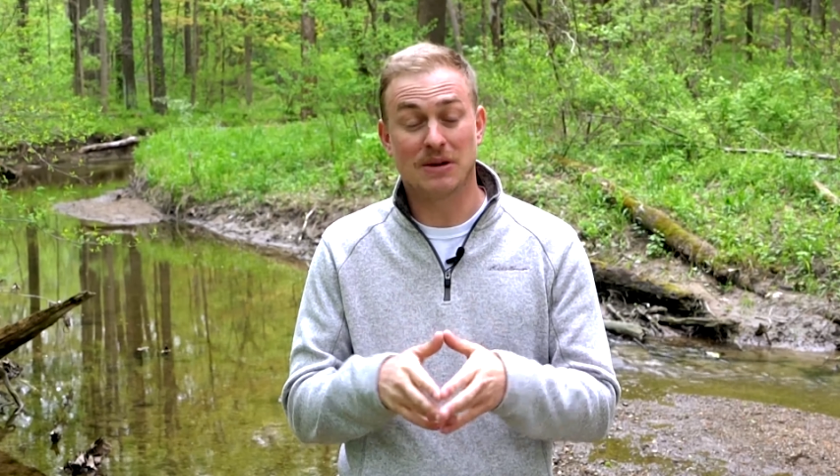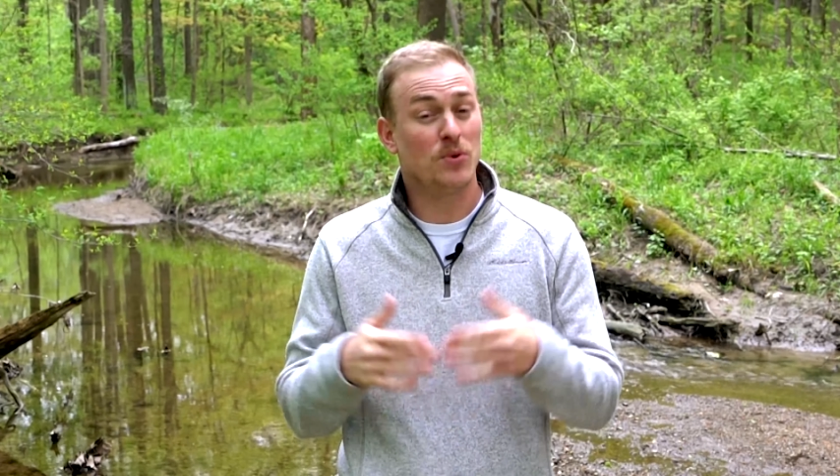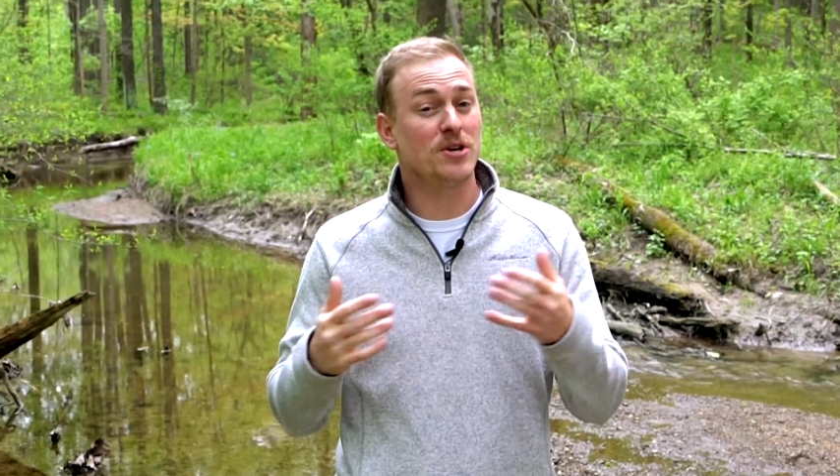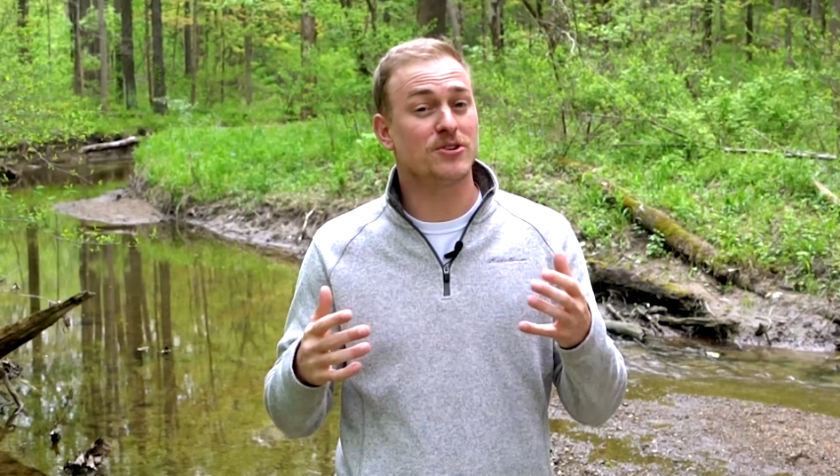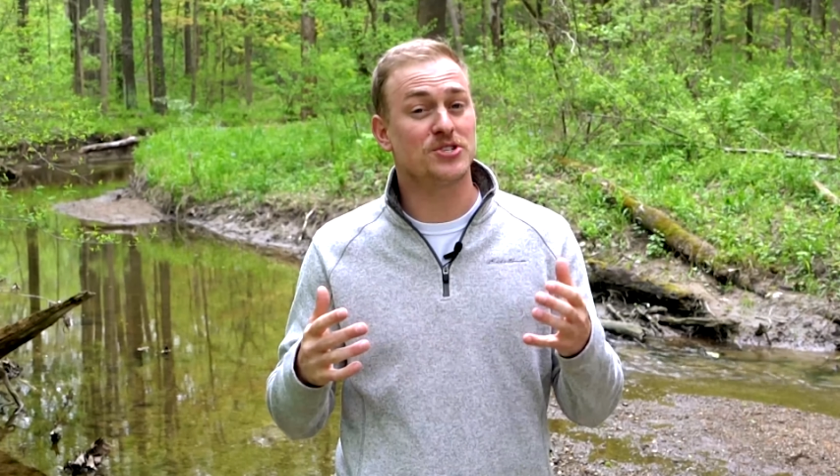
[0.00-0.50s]
And
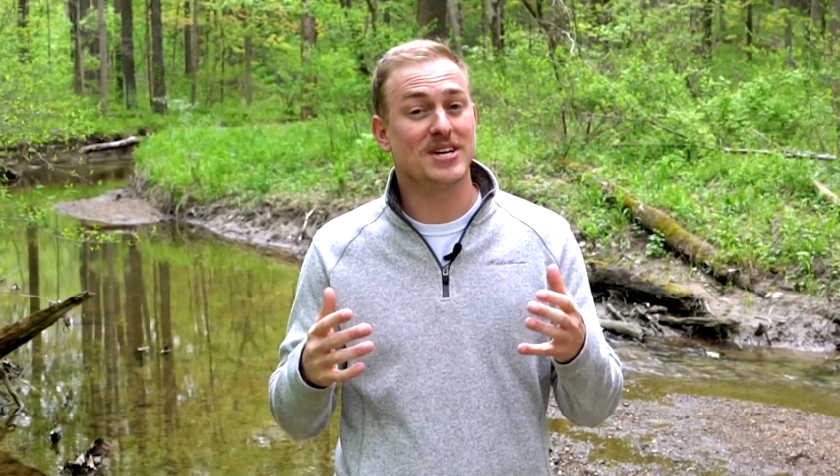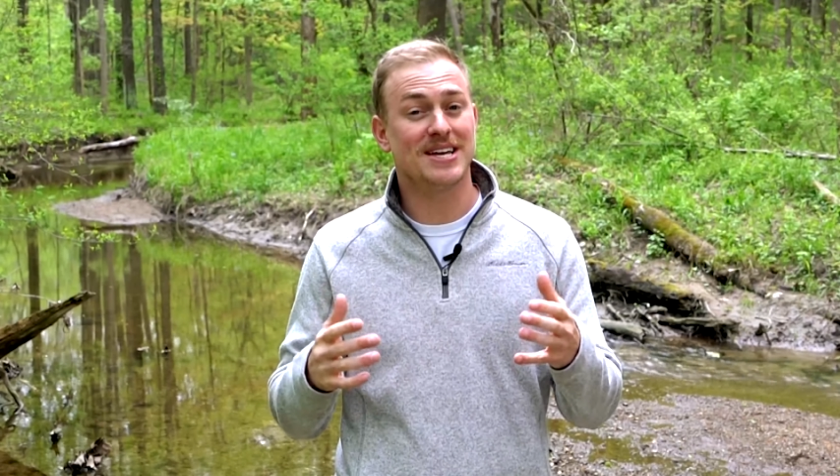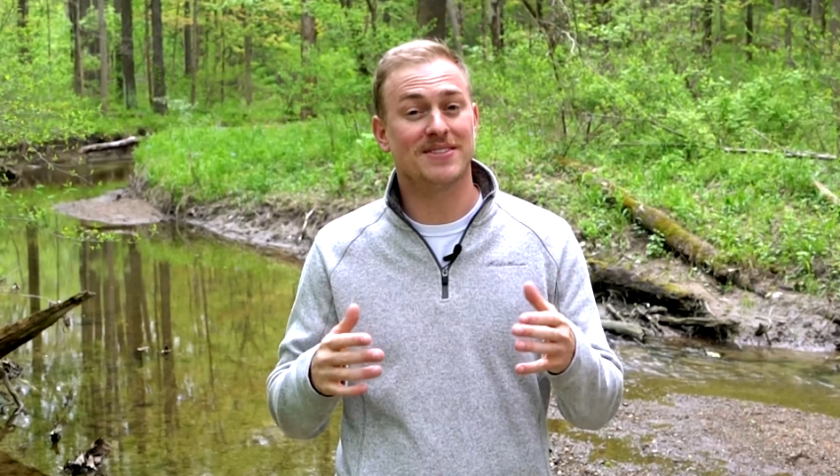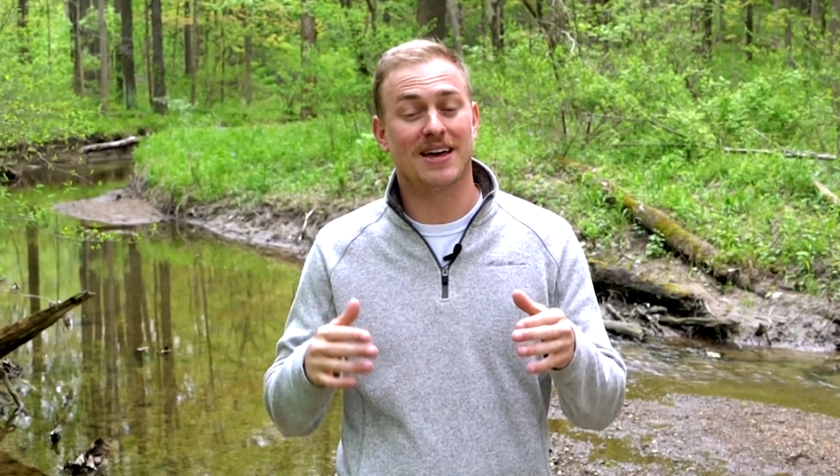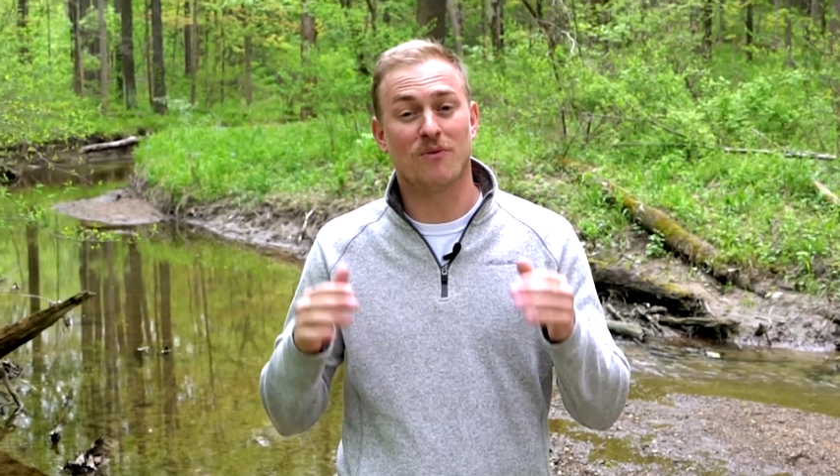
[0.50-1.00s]
we
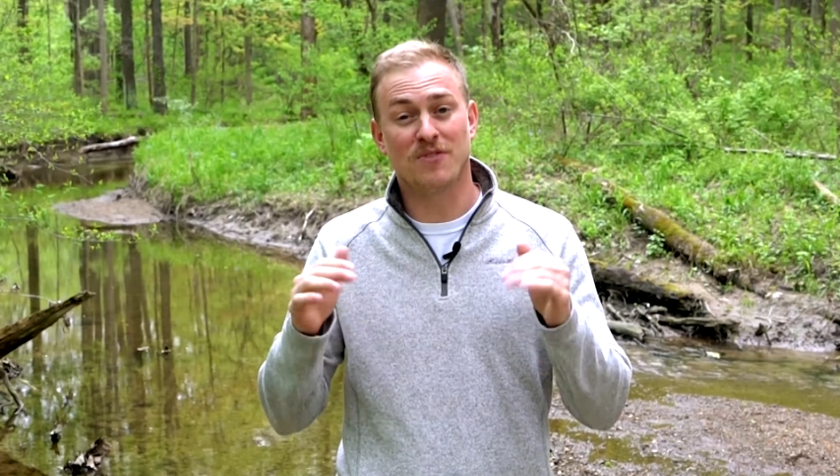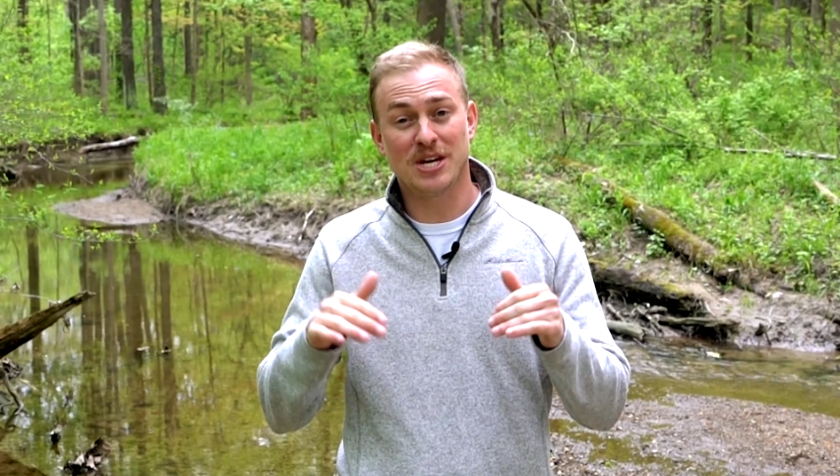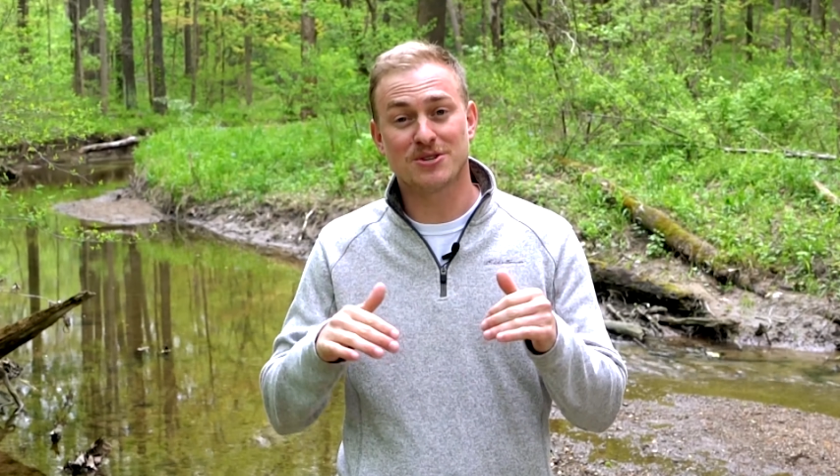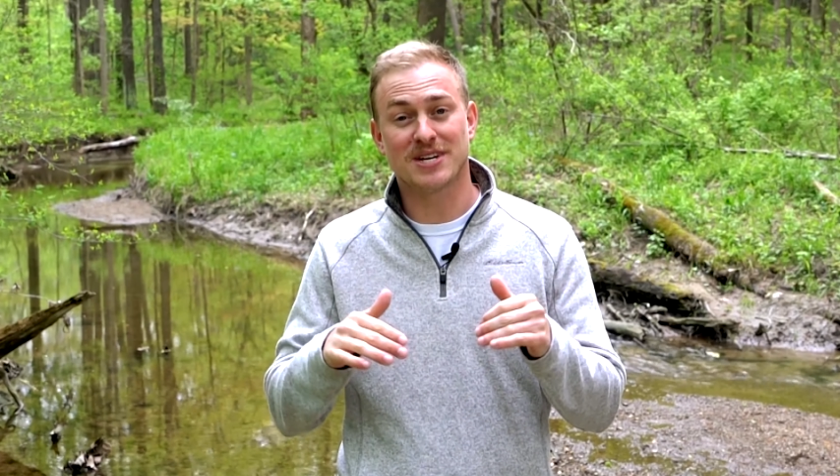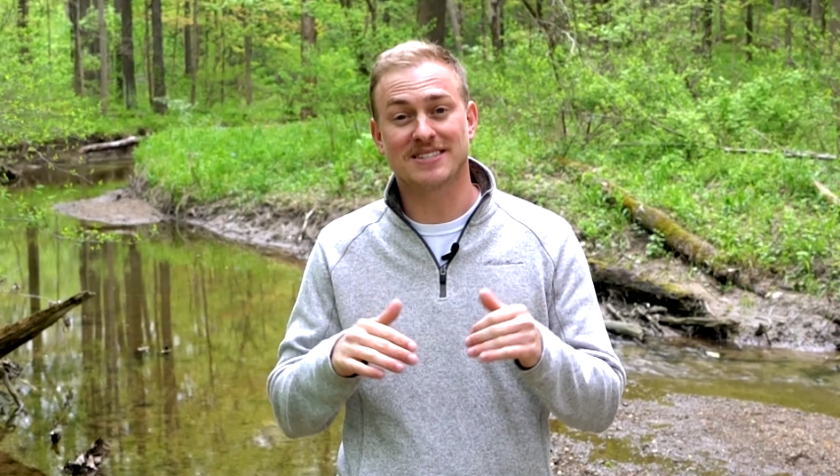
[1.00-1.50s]
understand that
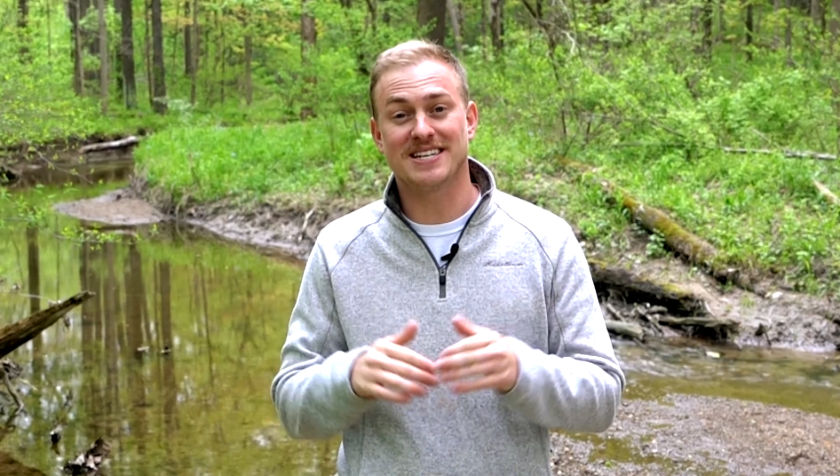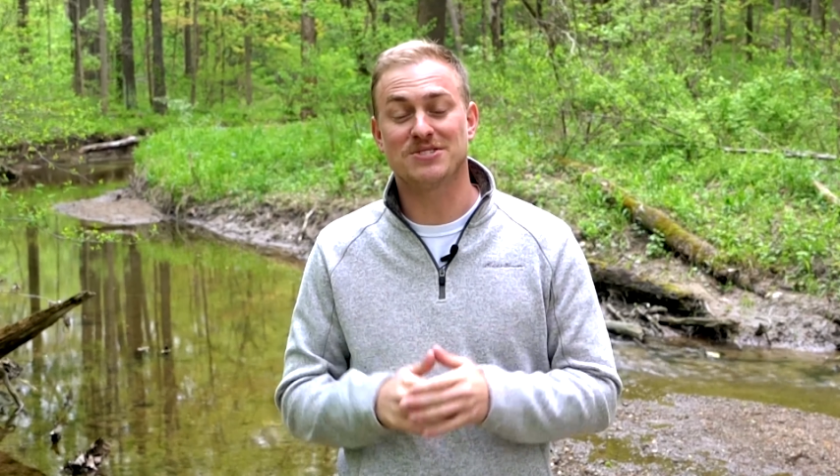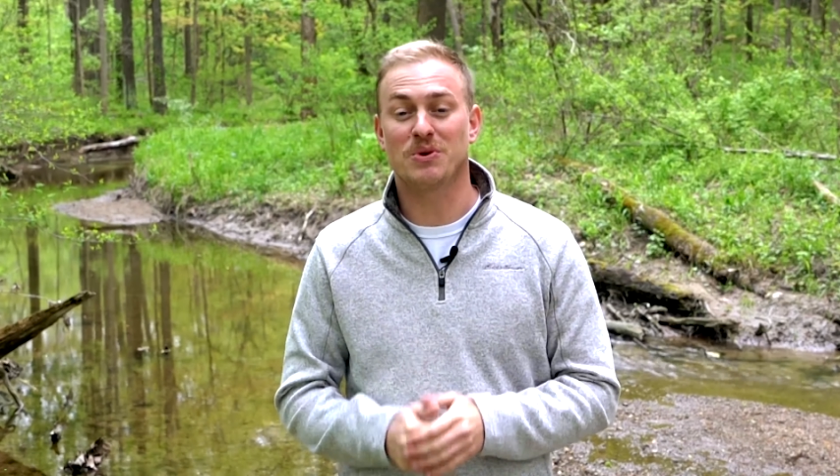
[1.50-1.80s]
videos like this,